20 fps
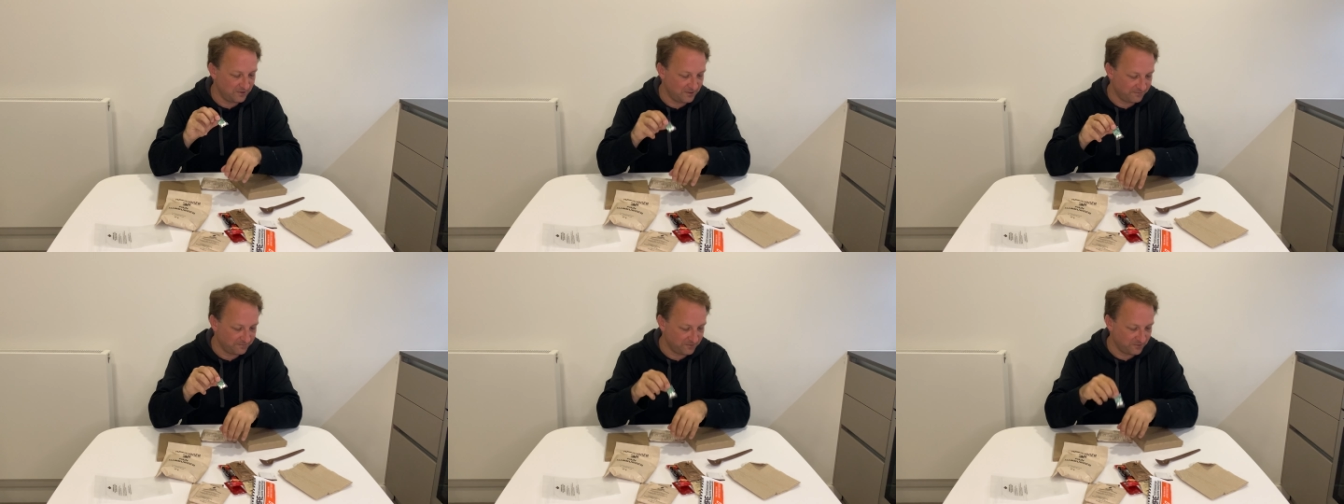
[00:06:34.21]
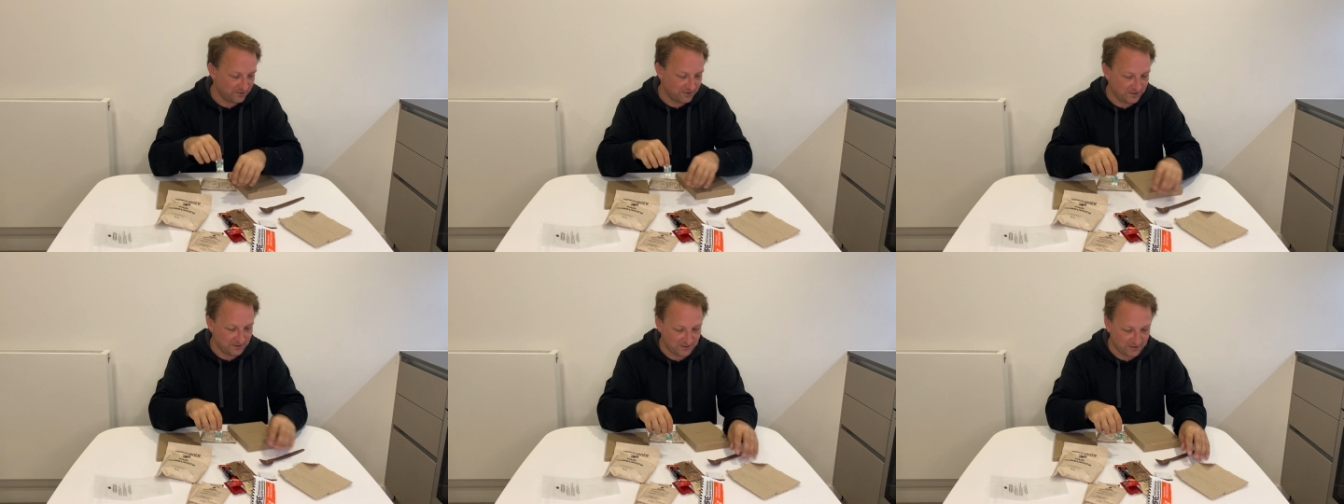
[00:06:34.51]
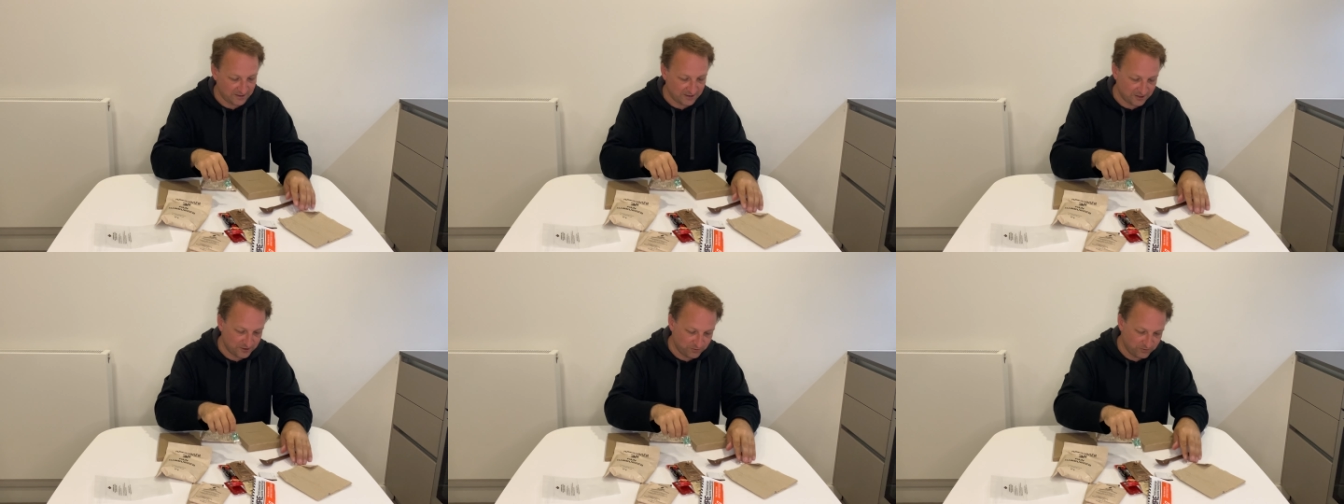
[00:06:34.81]
for
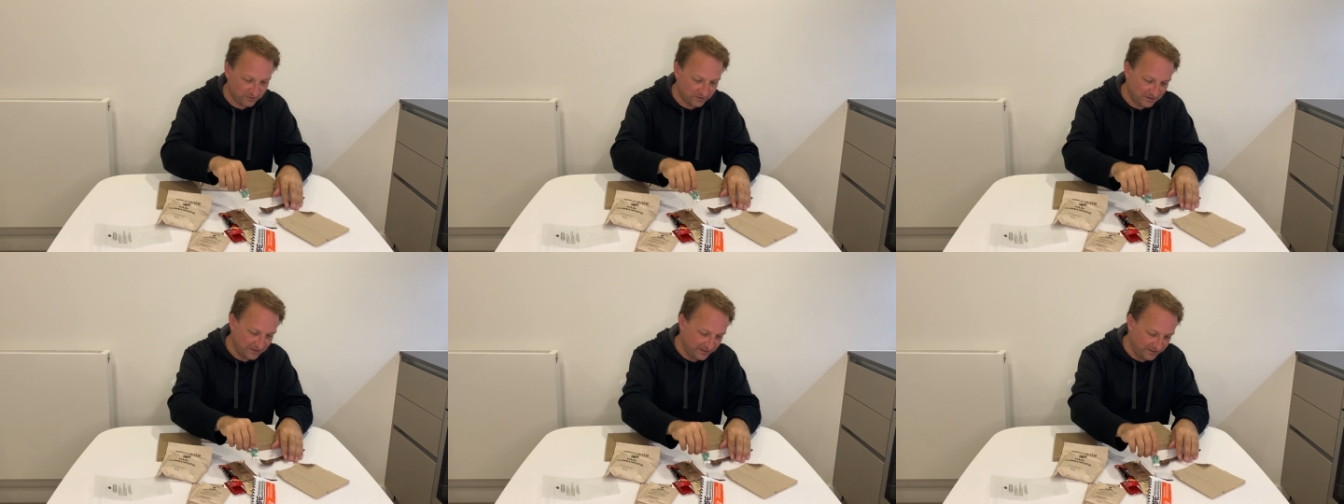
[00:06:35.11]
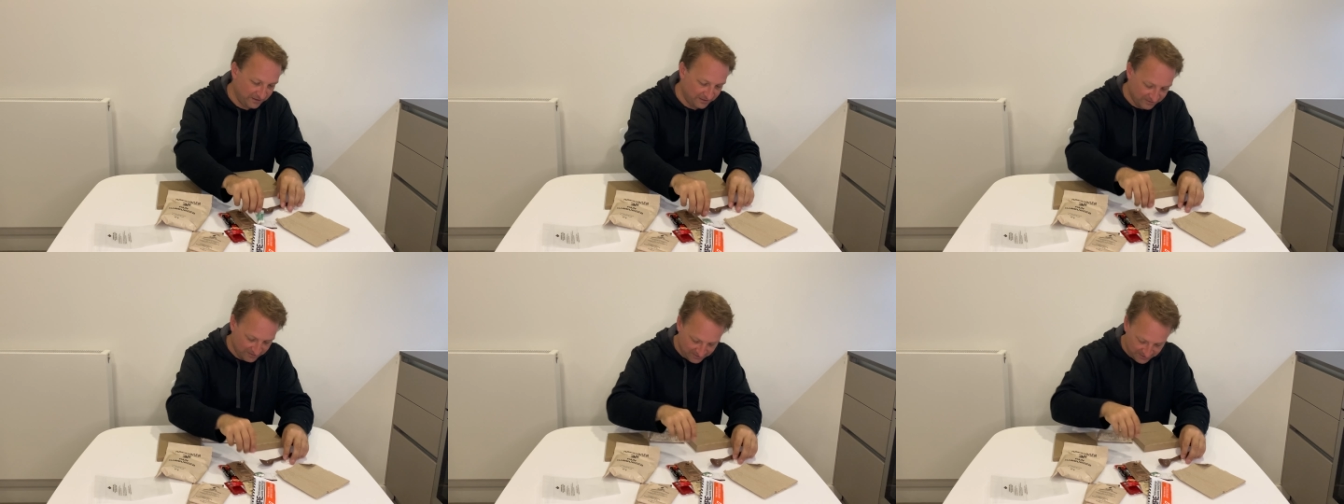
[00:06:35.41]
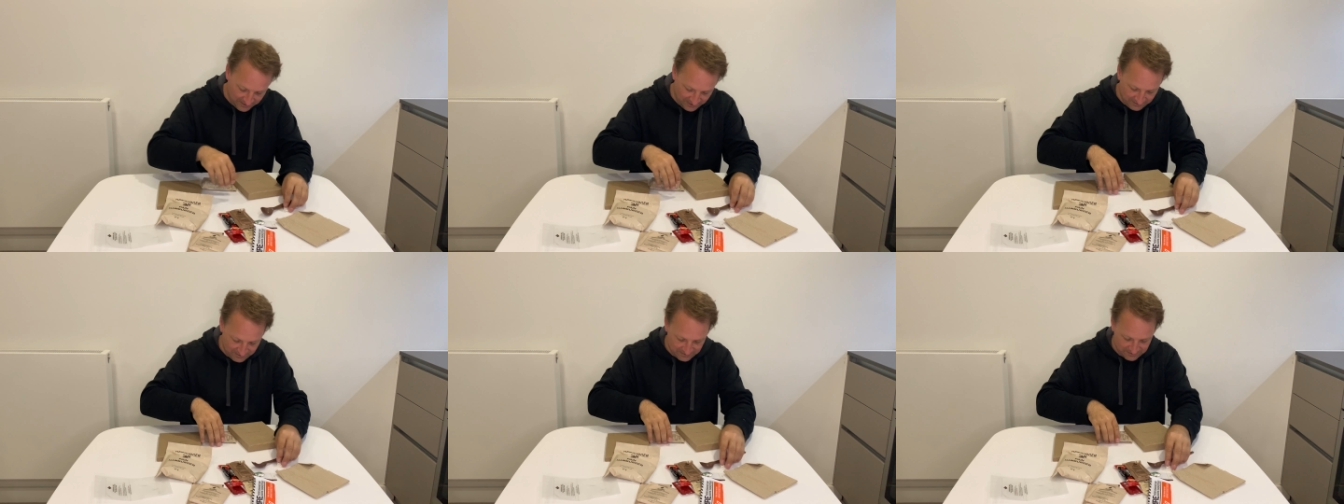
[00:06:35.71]
actual cleaning of the
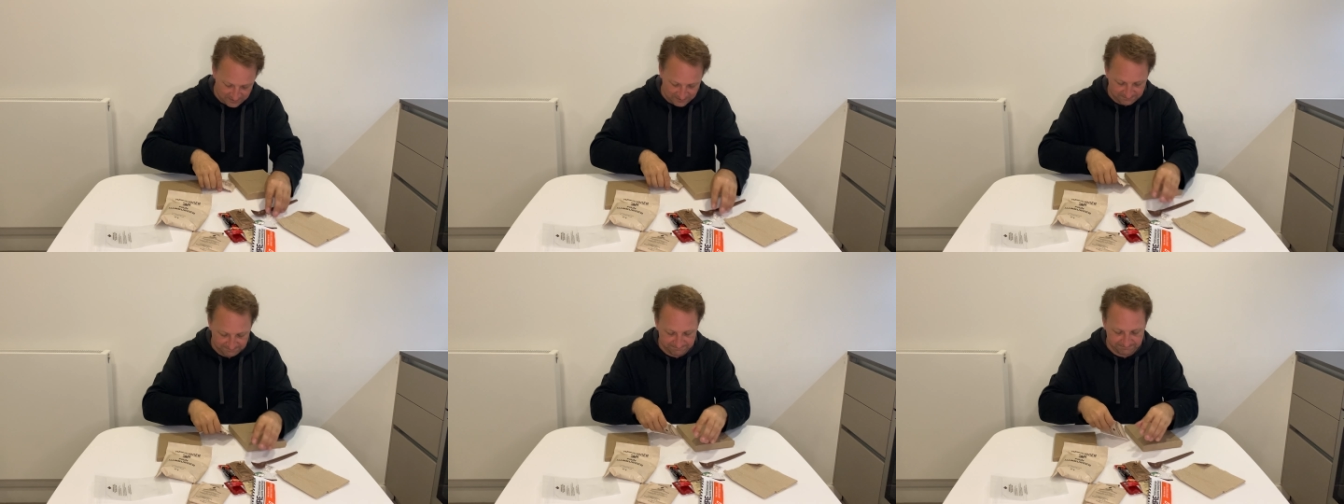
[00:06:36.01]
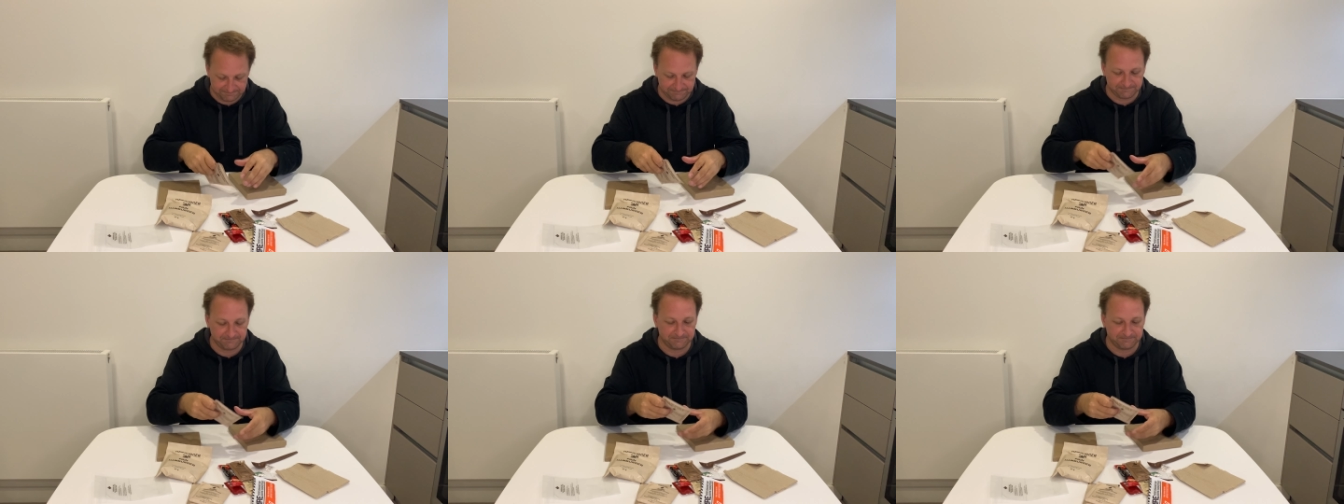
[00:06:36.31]
teeth.